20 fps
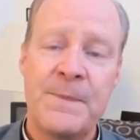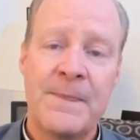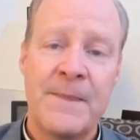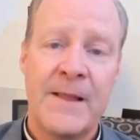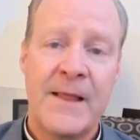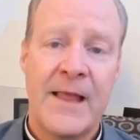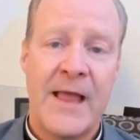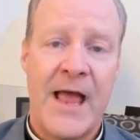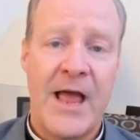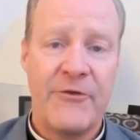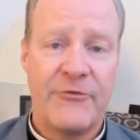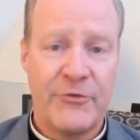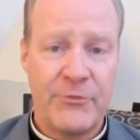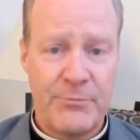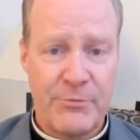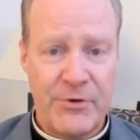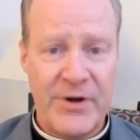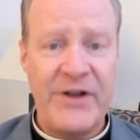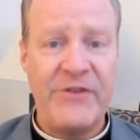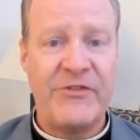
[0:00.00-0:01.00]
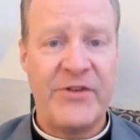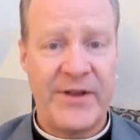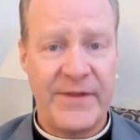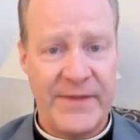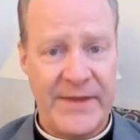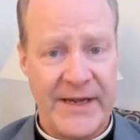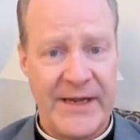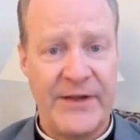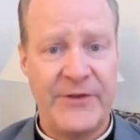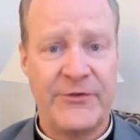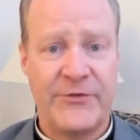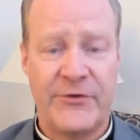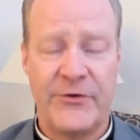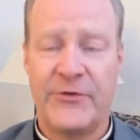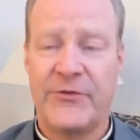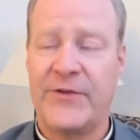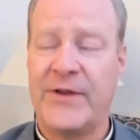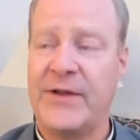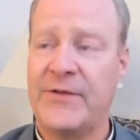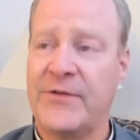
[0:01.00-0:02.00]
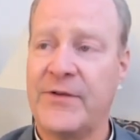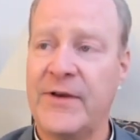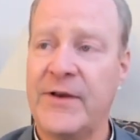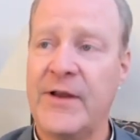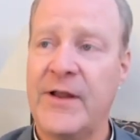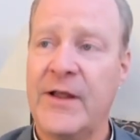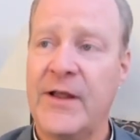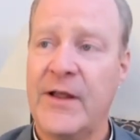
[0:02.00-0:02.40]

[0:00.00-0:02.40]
as you're preaching the Easter season,